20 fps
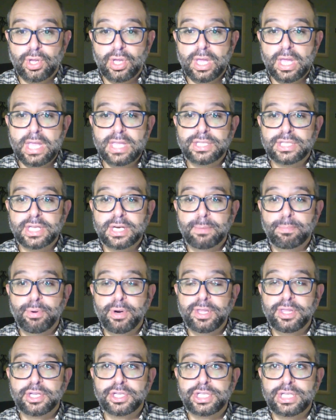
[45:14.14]
he's going to
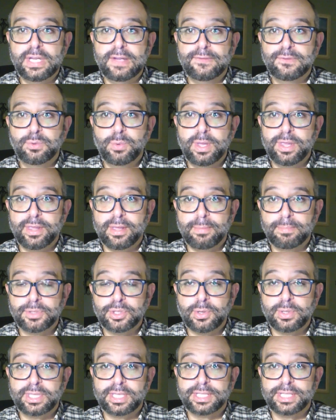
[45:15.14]
bring the sheaves with him.
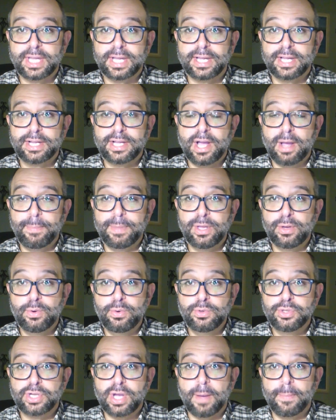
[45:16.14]
So at the second coming,
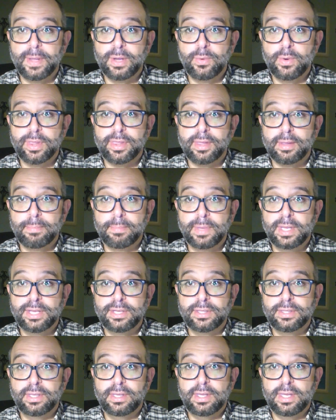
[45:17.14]
who's coming with him?
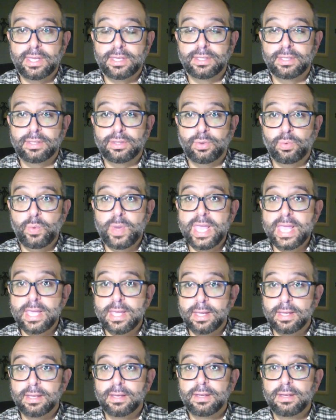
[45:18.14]
The wheat,
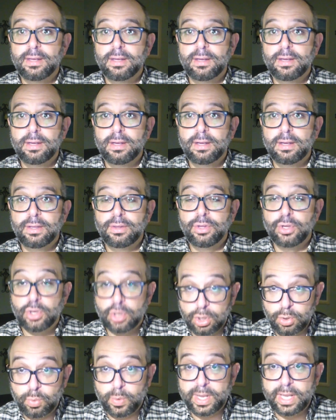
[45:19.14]
the
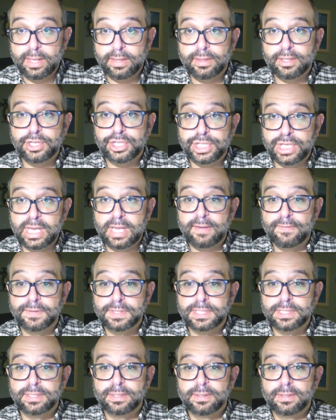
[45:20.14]
good wheat, the
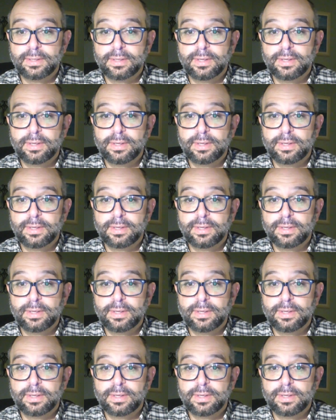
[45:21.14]
sheaves.